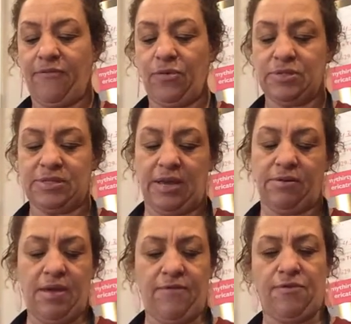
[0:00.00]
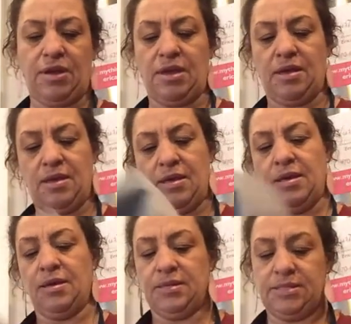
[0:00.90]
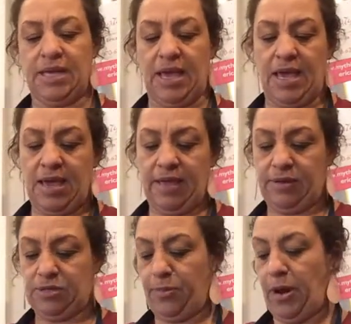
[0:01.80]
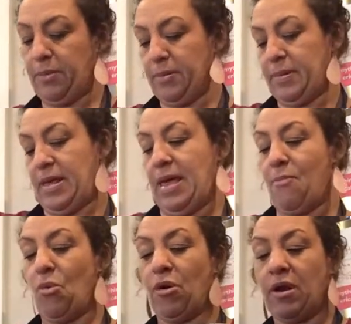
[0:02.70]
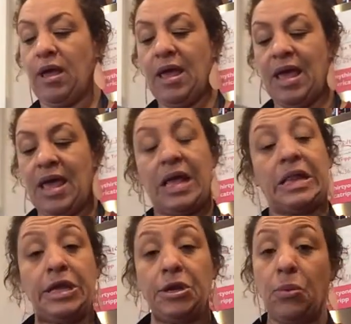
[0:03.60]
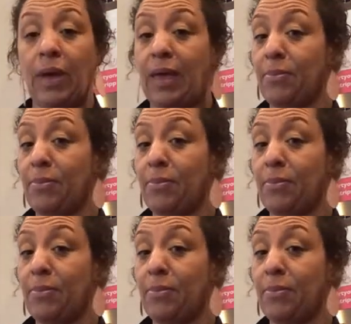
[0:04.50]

I fold down every day. And there's probably a more cleaner way.